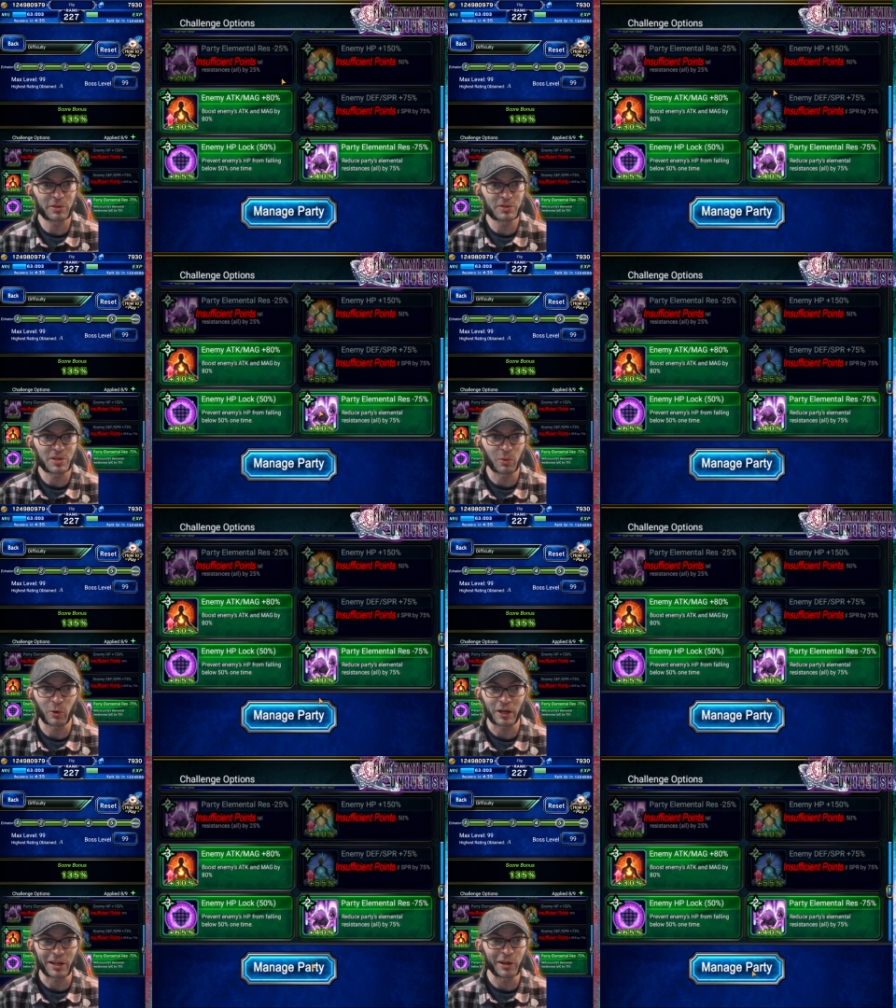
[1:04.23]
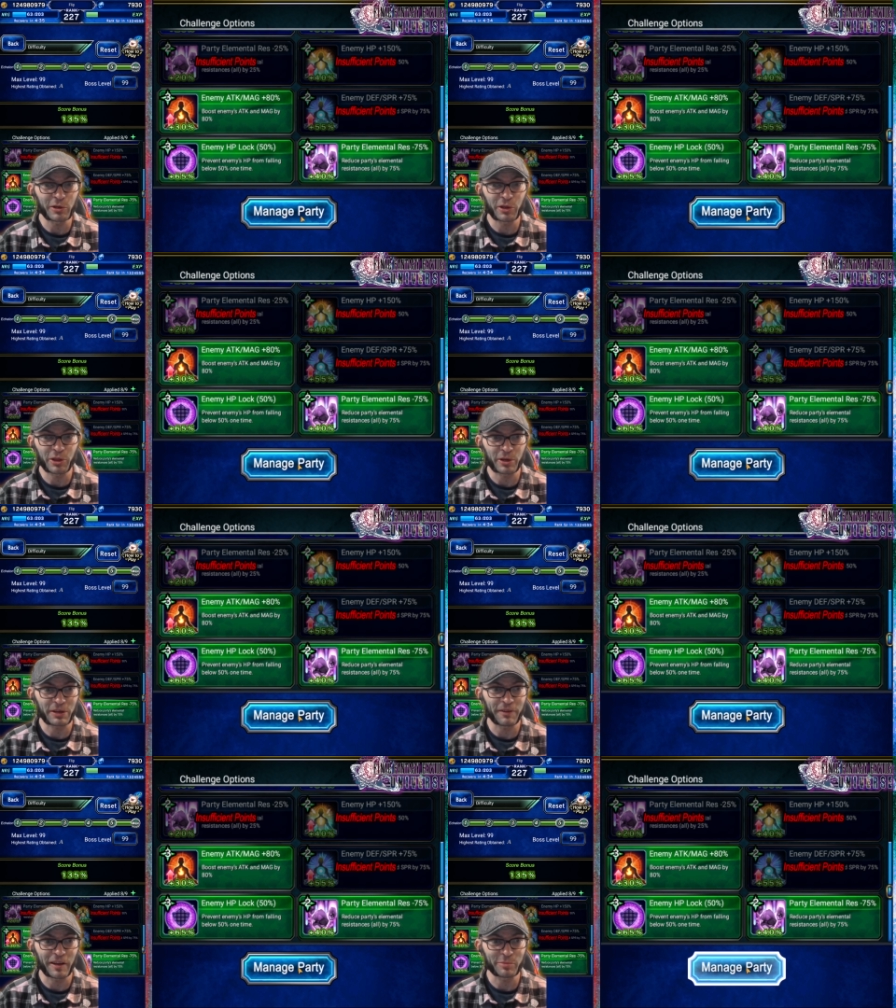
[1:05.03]
of those, so we're at
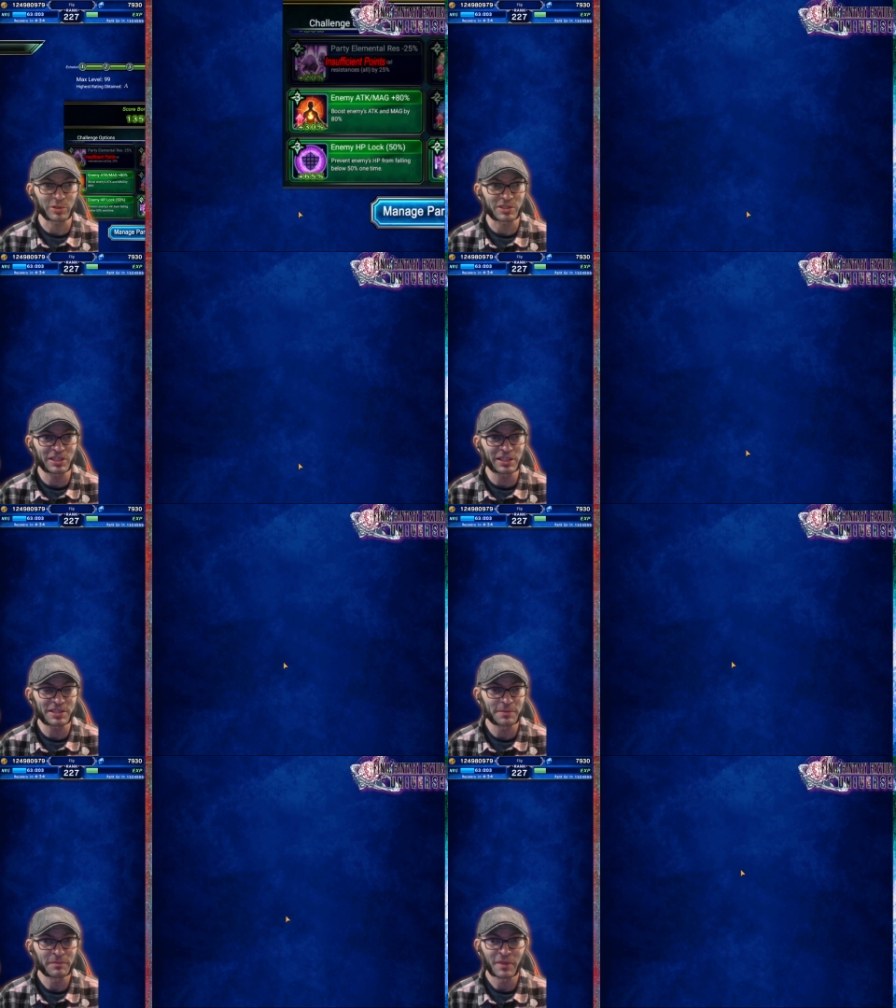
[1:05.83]
135%.